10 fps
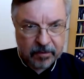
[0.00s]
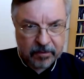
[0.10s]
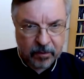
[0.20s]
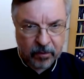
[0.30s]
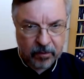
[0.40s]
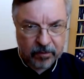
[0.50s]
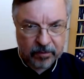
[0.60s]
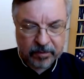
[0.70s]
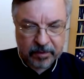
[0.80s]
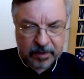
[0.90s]
So
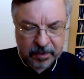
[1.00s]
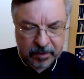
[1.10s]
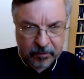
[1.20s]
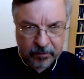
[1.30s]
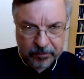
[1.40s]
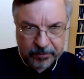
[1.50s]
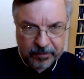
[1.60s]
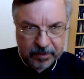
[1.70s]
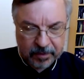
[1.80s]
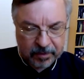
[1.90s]

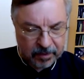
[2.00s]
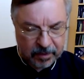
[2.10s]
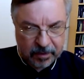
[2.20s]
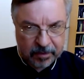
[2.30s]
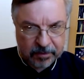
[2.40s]
here